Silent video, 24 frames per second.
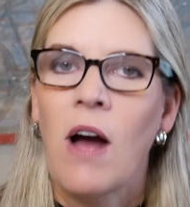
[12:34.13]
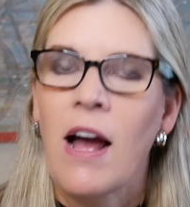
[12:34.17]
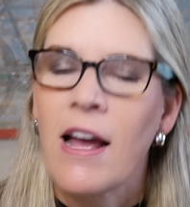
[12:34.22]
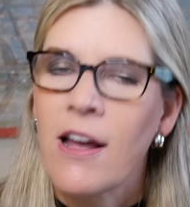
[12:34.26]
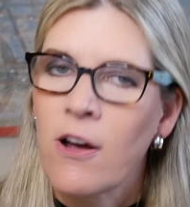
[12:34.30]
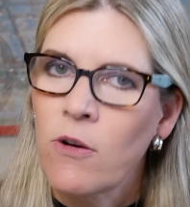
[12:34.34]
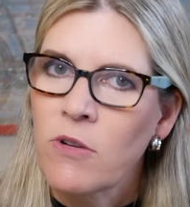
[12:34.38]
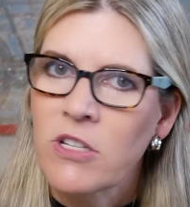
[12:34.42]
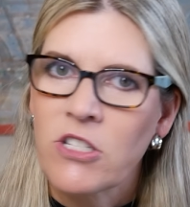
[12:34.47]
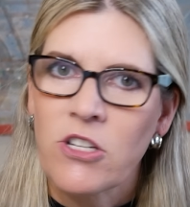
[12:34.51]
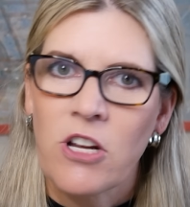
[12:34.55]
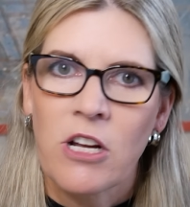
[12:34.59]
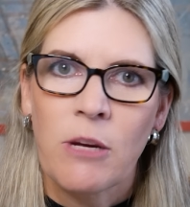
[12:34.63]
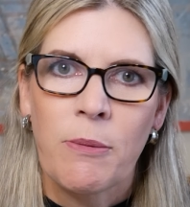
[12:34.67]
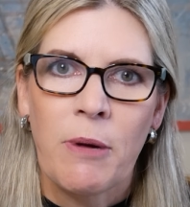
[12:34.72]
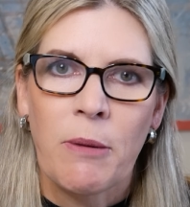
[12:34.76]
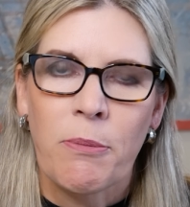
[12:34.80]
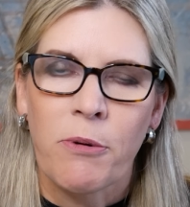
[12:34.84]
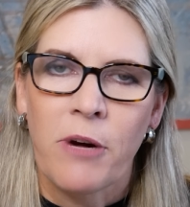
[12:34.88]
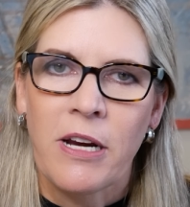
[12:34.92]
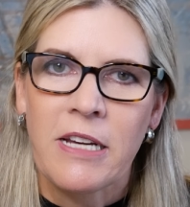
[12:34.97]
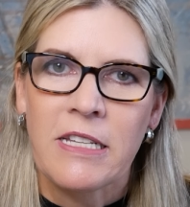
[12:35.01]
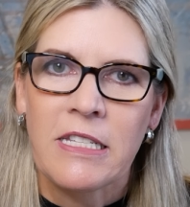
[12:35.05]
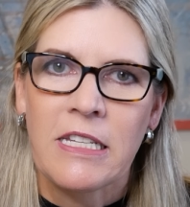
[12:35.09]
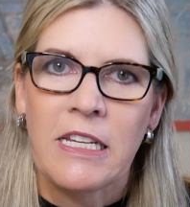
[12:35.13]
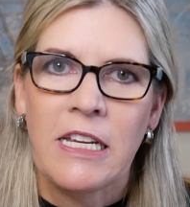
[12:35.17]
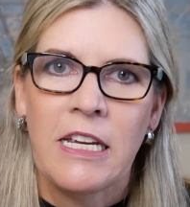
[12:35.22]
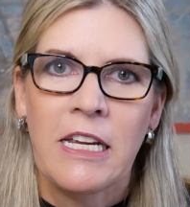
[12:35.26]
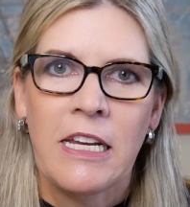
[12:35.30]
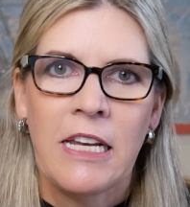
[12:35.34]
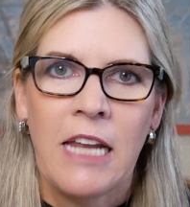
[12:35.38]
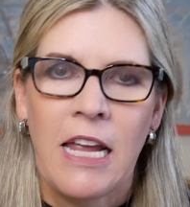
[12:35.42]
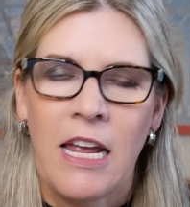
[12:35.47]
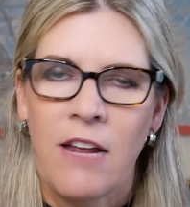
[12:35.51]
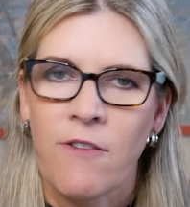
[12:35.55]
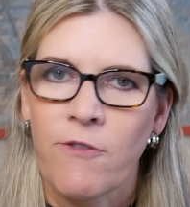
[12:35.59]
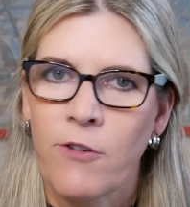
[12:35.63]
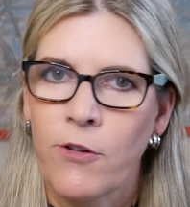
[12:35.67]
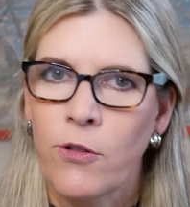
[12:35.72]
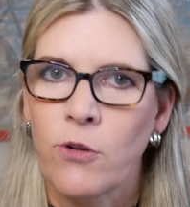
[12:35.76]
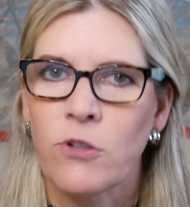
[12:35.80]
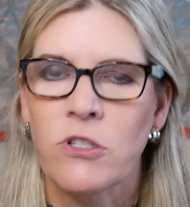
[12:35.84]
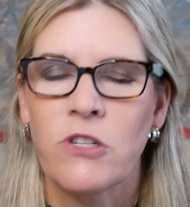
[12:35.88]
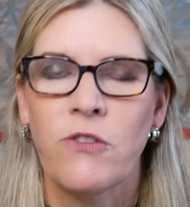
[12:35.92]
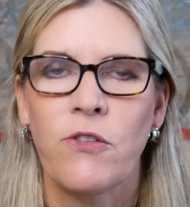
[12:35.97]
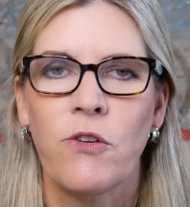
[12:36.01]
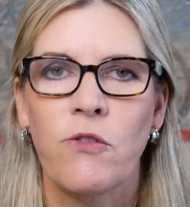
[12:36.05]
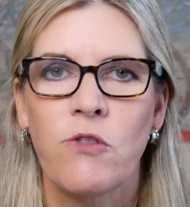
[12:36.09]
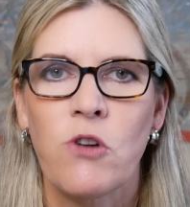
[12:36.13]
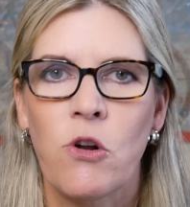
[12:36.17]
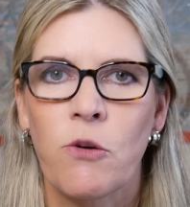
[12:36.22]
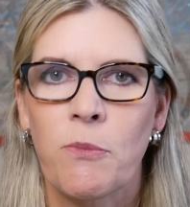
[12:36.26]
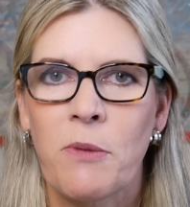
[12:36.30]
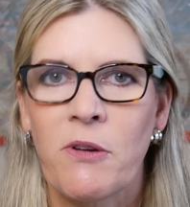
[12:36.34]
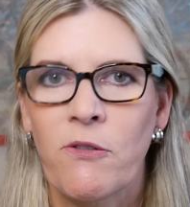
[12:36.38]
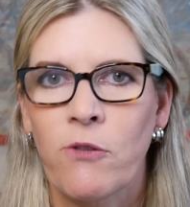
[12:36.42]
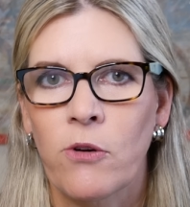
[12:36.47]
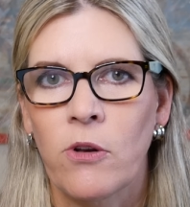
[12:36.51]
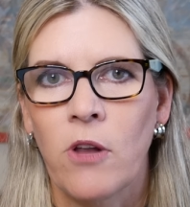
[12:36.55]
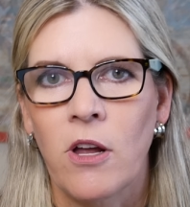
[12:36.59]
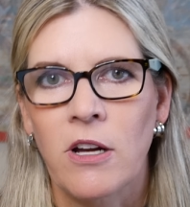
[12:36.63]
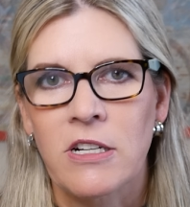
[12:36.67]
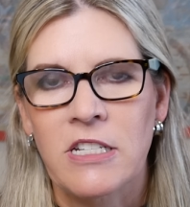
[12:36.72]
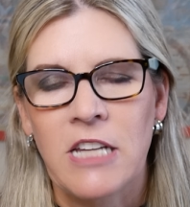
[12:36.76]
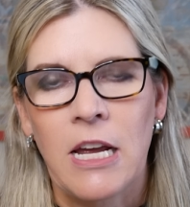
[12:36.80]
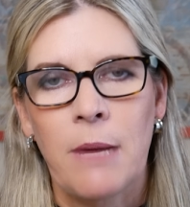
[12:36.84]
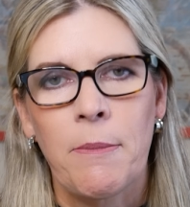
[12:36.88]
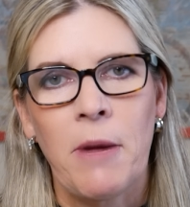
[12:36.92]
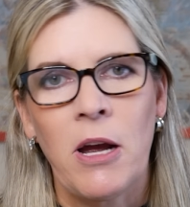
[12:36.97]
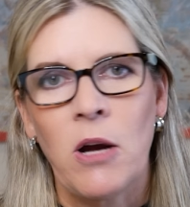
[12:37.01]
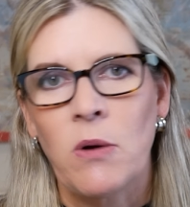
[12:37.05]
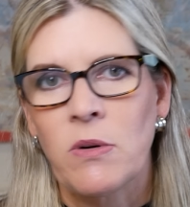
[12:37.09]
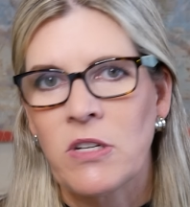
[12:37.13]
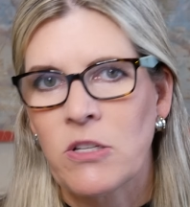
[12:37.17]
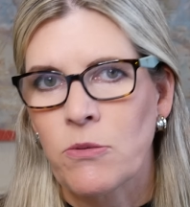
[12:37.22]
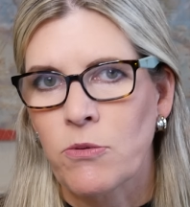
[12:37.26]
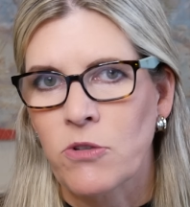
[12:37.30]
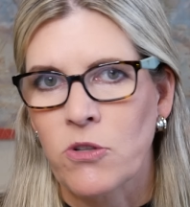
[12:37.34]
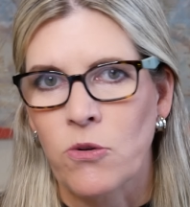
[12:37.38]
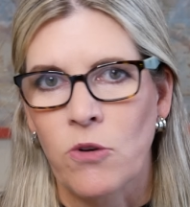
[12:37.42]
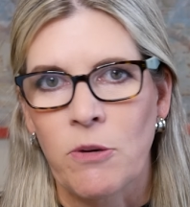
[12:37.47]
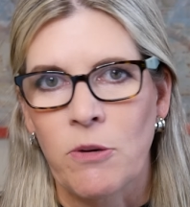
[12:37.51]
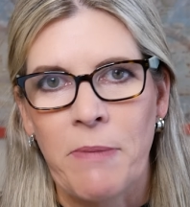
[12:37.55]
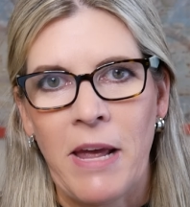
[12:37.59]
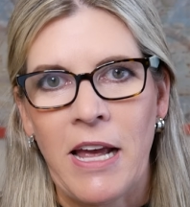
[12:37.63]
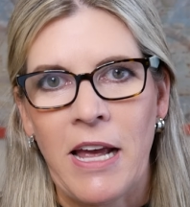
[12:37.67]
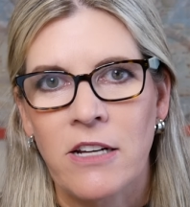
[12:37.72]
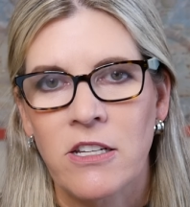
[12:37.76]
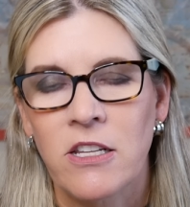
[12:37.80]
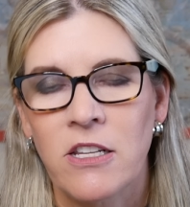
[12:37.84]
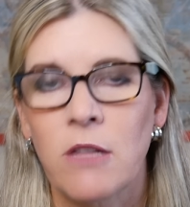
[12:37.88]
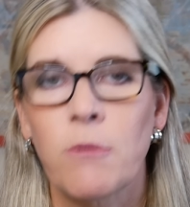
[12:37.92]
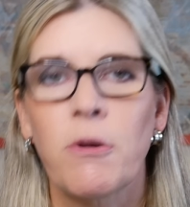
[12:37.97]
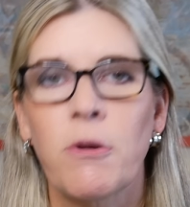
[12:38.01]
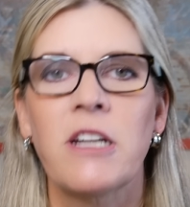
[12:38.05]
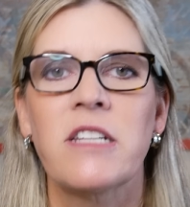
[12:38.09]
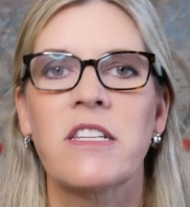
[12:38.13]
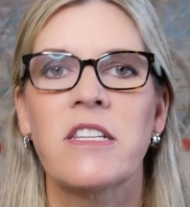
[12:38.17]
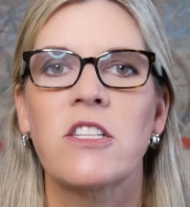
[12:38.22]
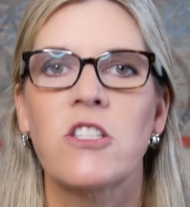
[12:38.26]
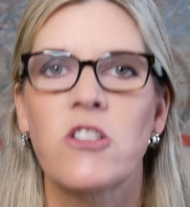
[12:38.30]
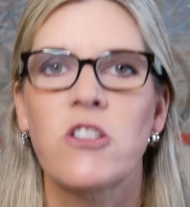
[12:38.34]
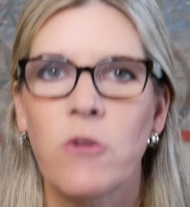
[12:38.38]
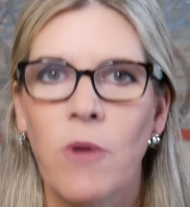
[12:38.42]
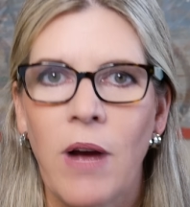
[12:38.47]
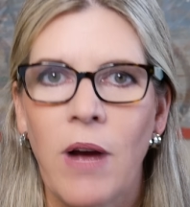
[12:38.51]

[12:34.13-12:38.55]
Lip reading: I always talk about pricing, and for those of you who've known me for a long time, I always resort back to the price is too